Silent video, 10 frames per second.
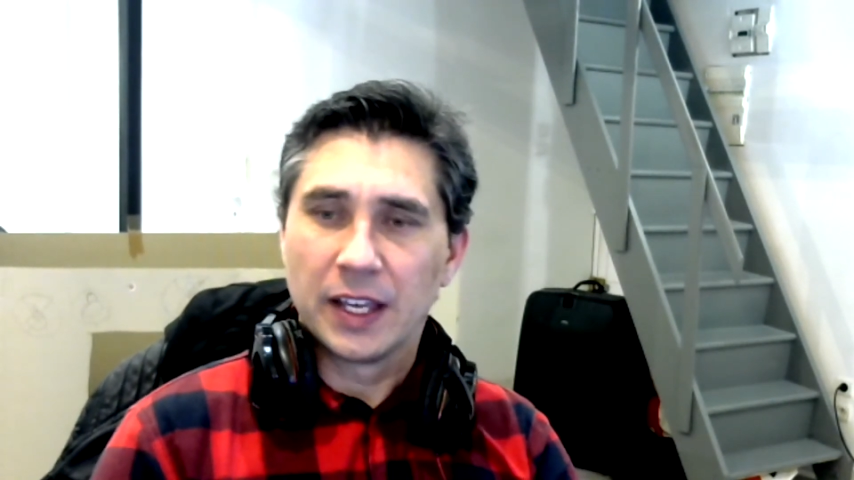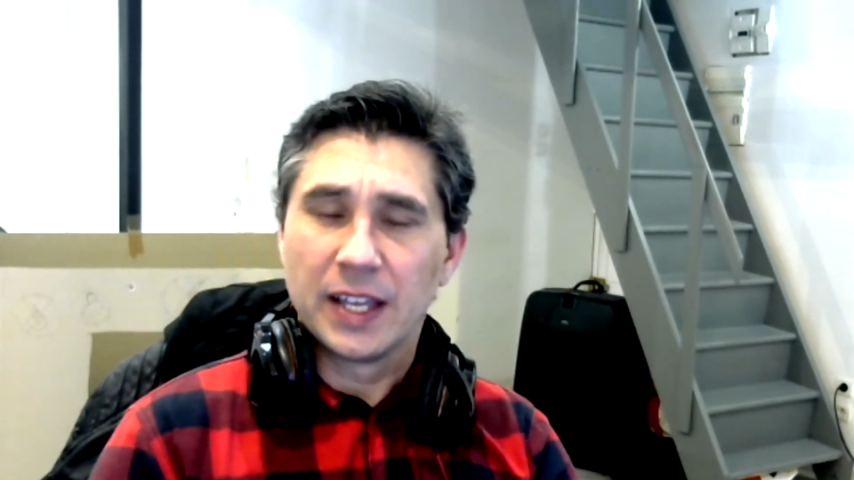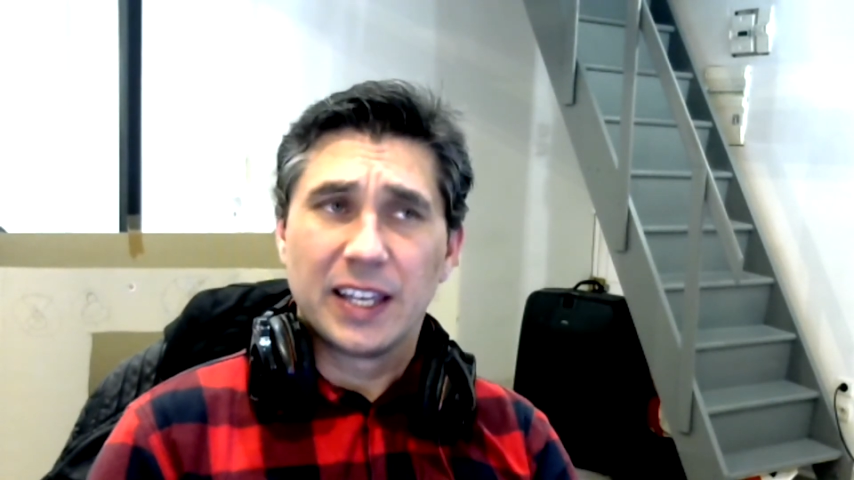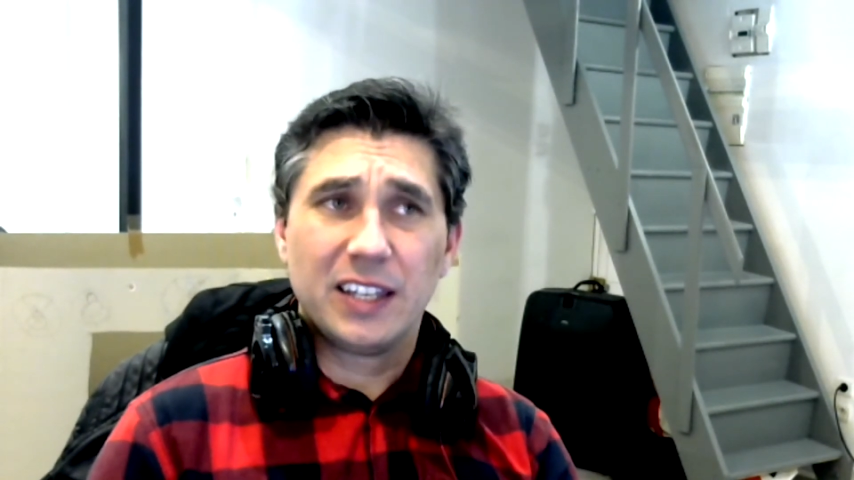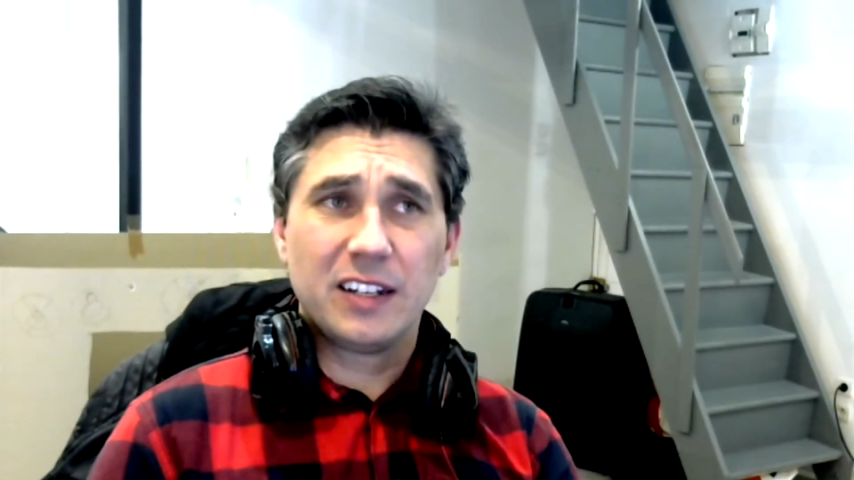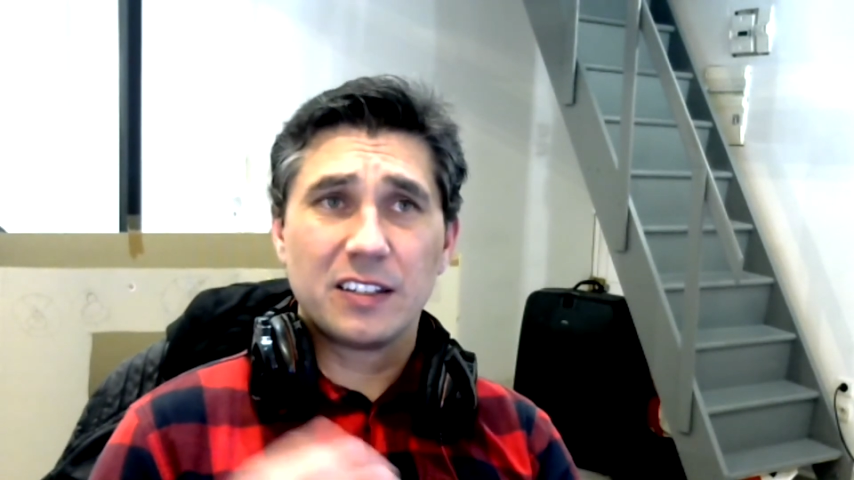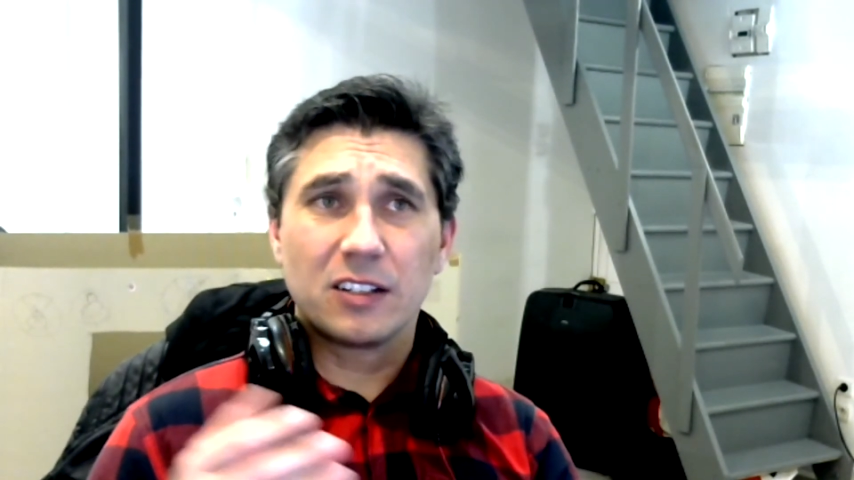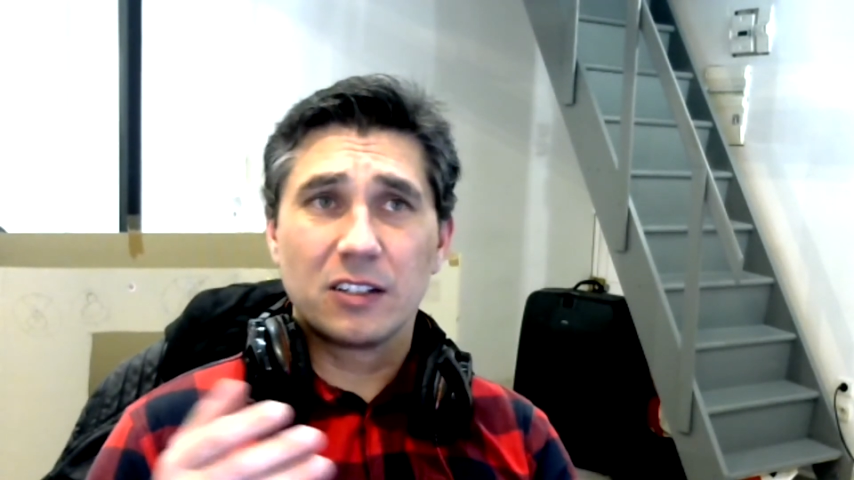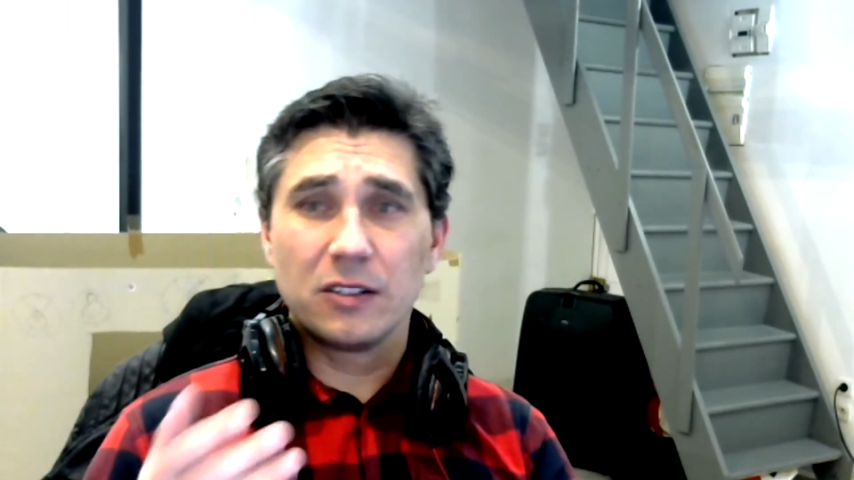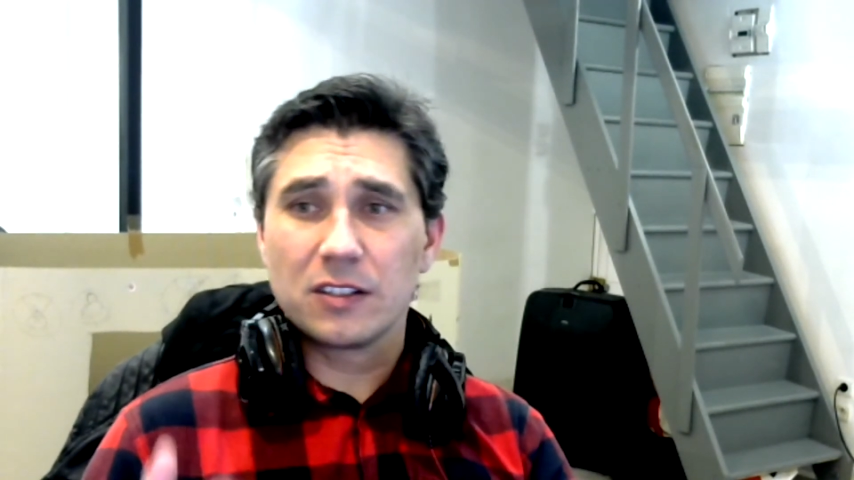It is a
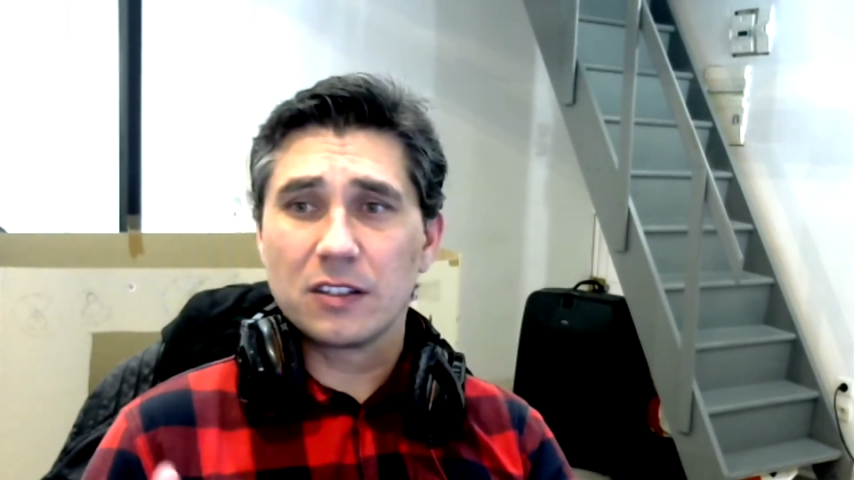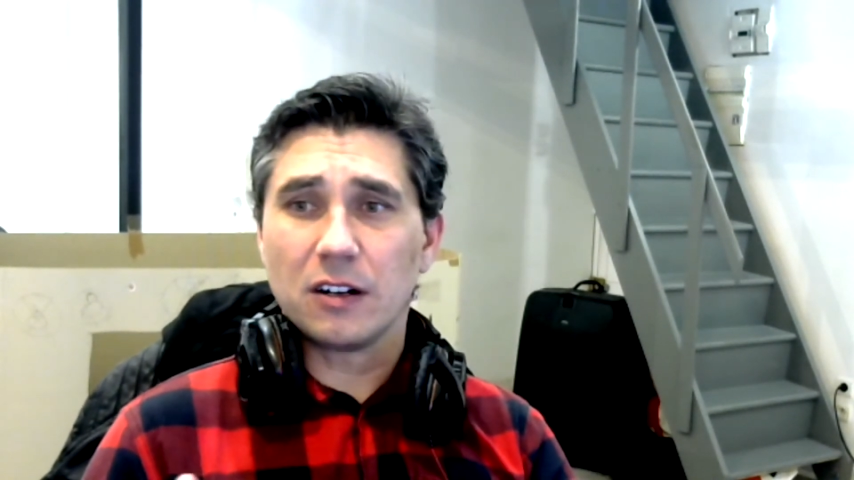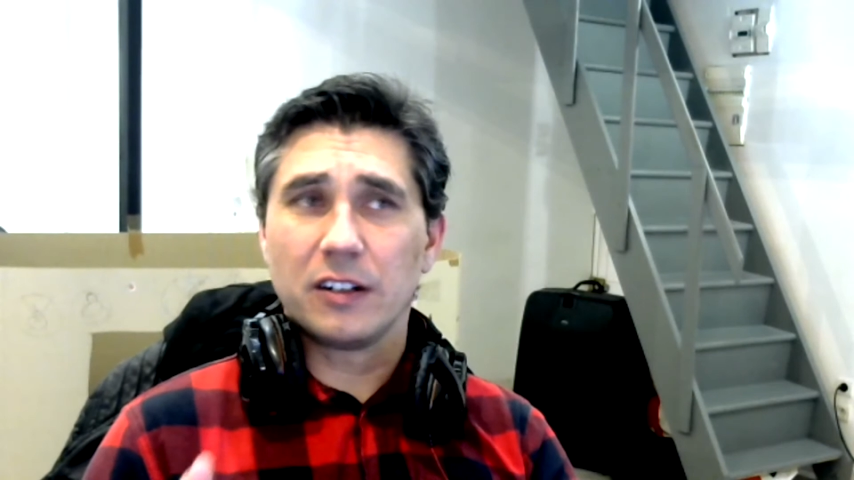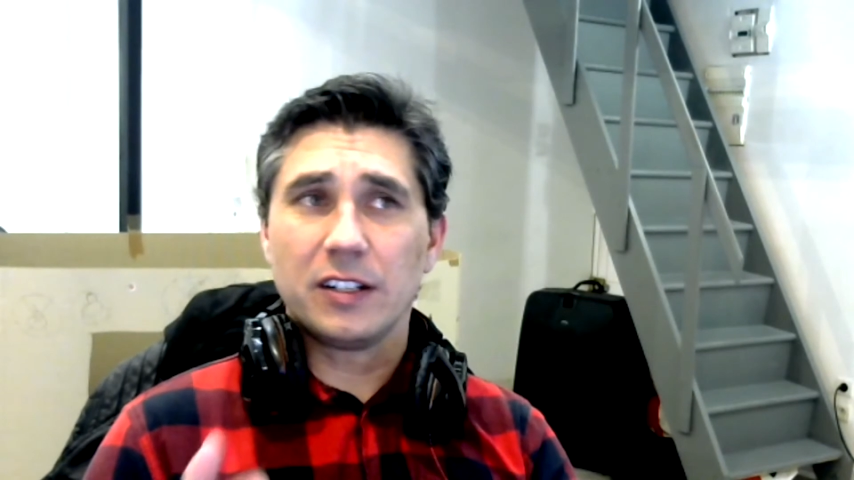good start,